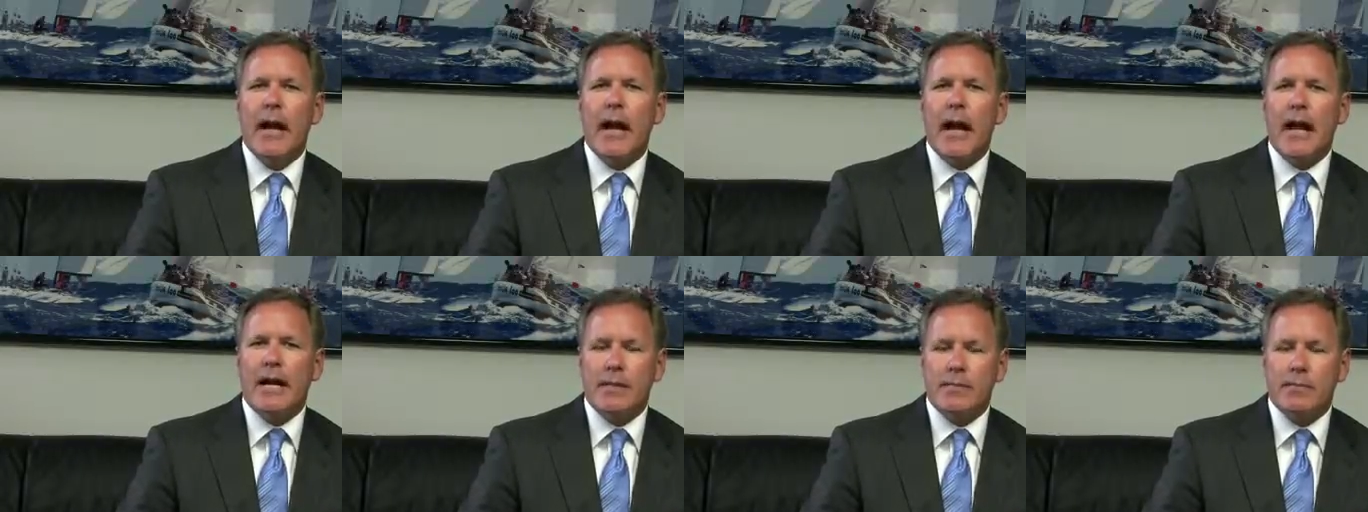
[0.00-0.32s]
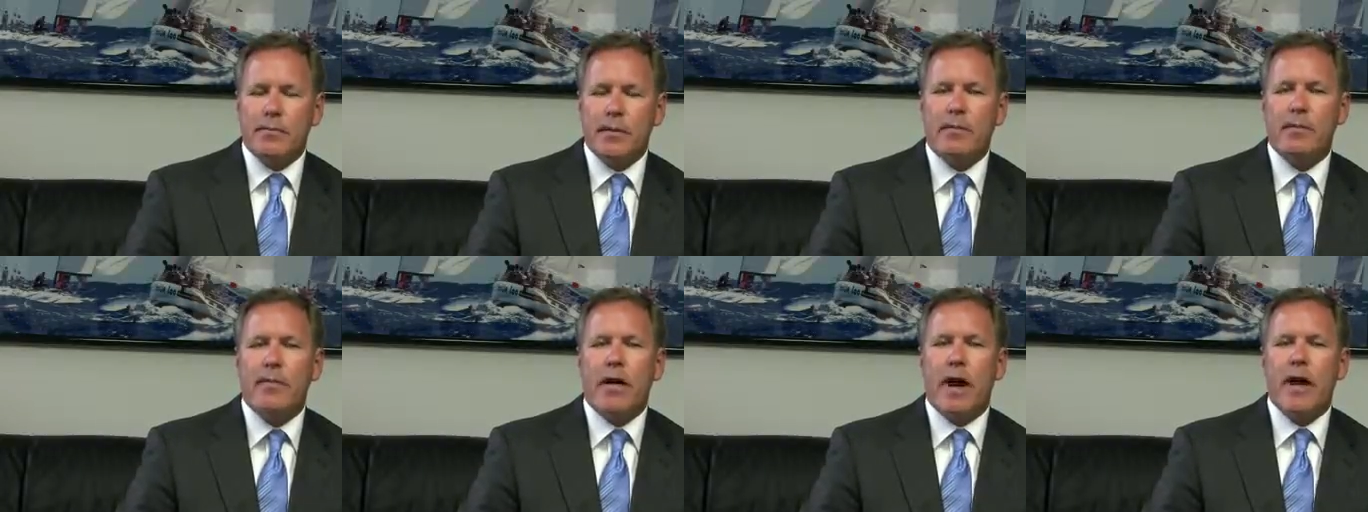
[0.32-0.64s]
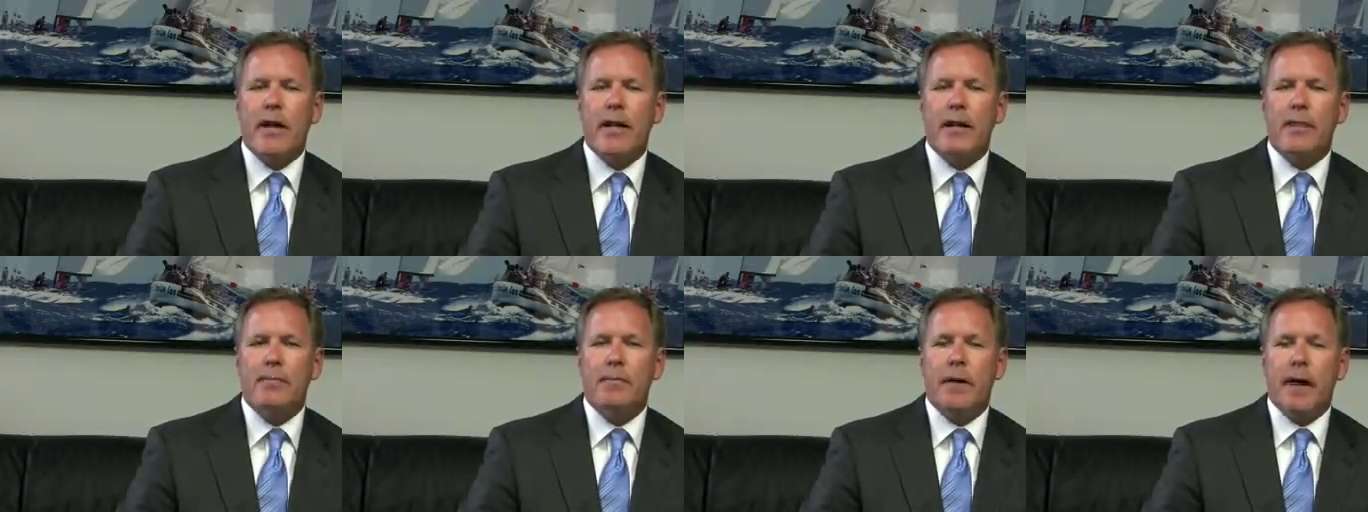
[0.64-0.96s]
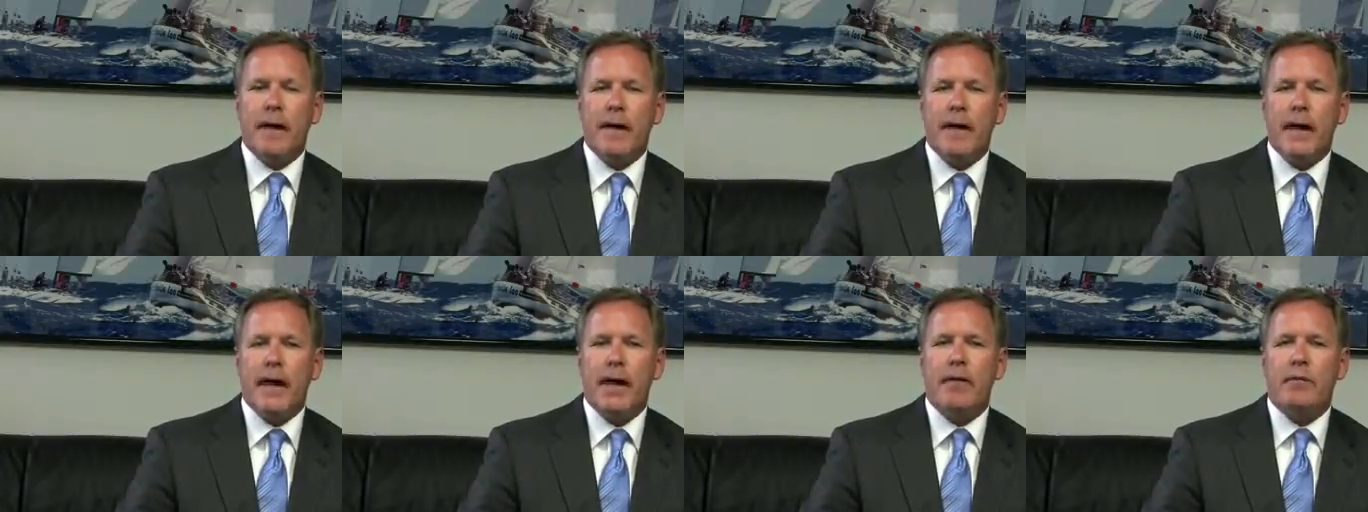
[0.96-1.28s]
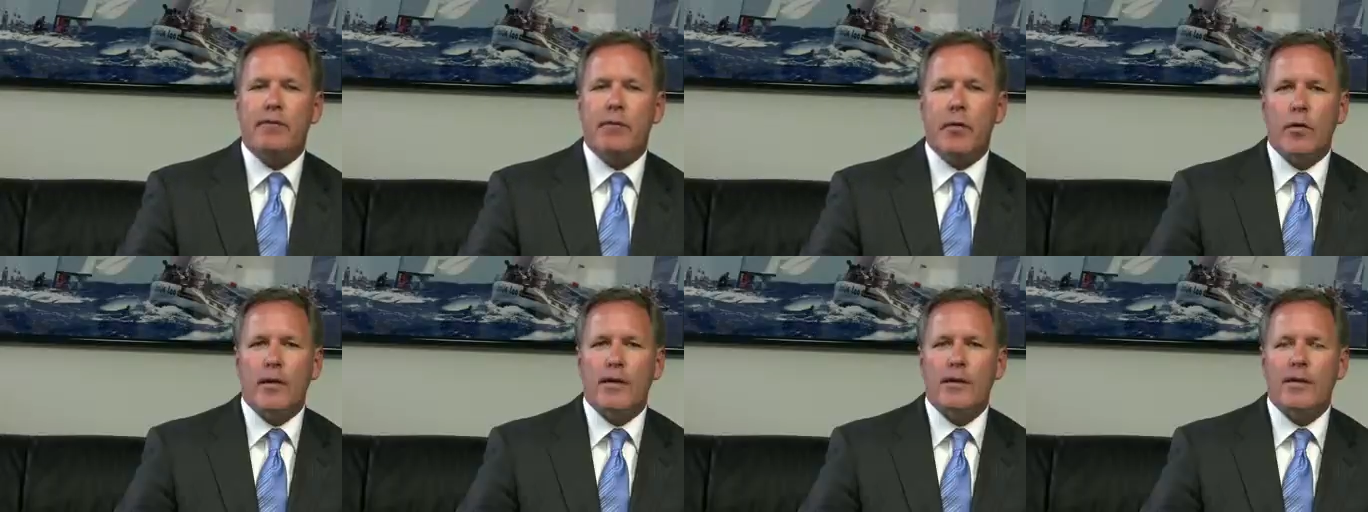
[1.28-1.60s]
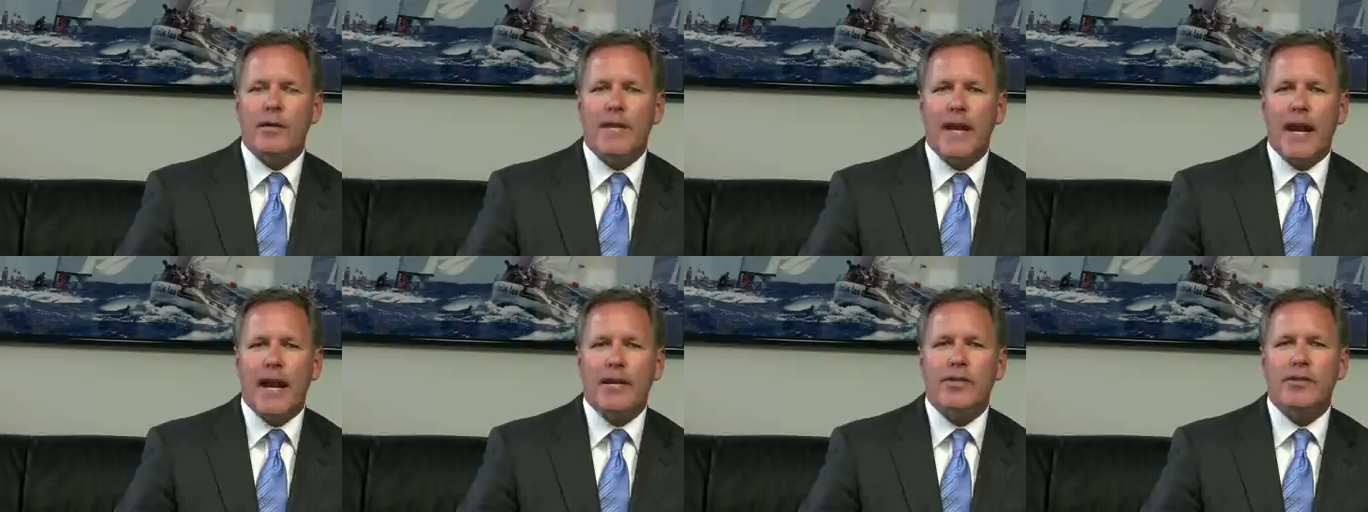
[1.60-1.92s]
as provided by California
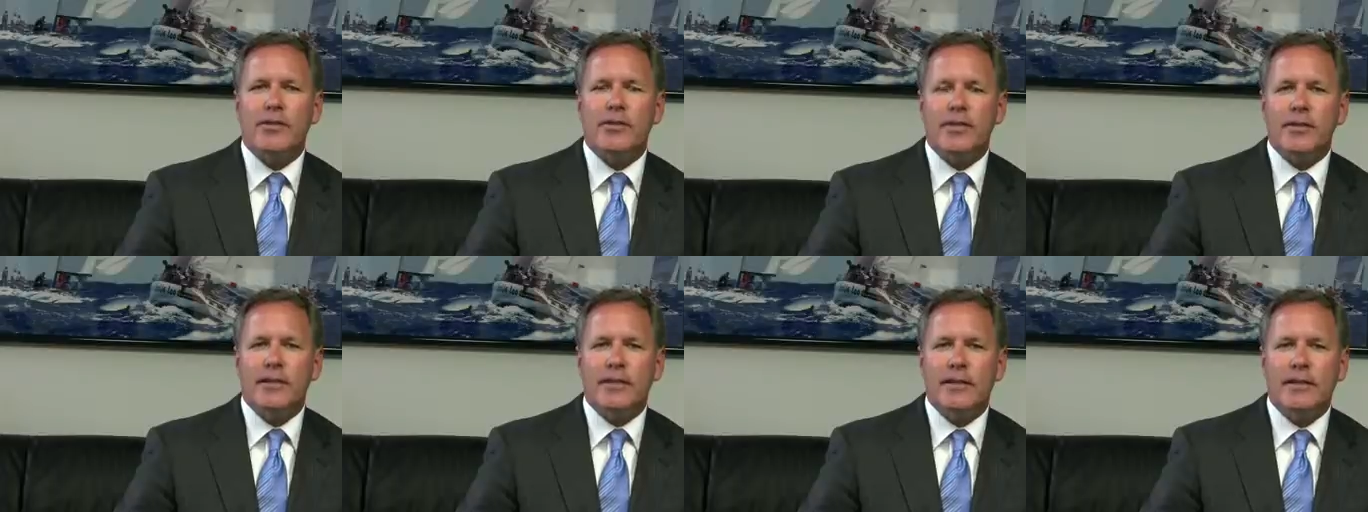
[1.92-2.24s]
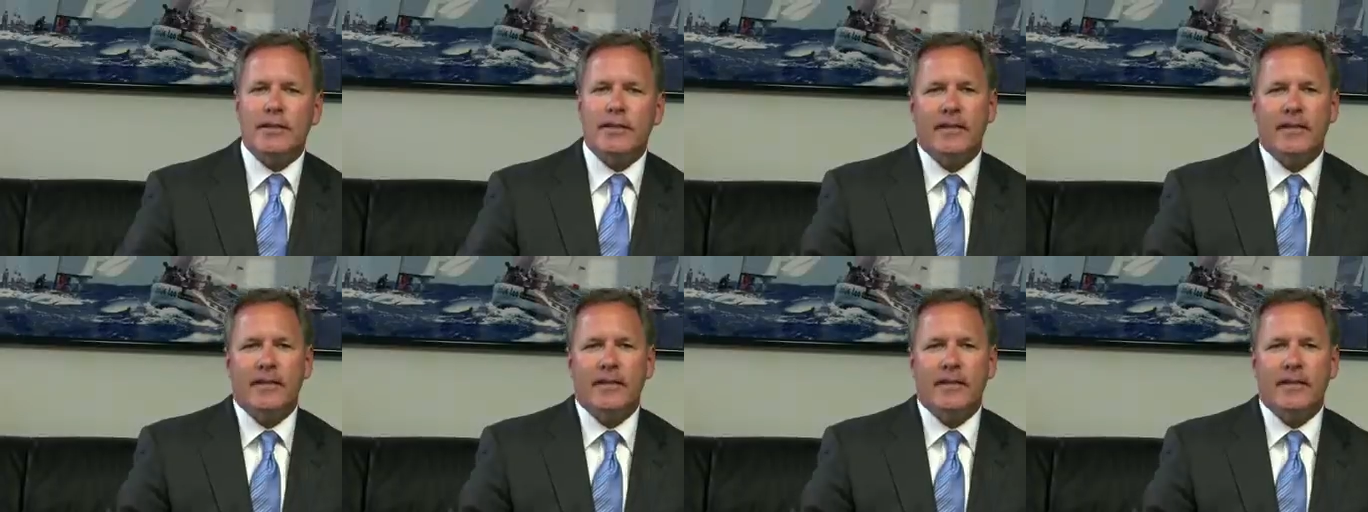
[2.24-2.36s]
statute.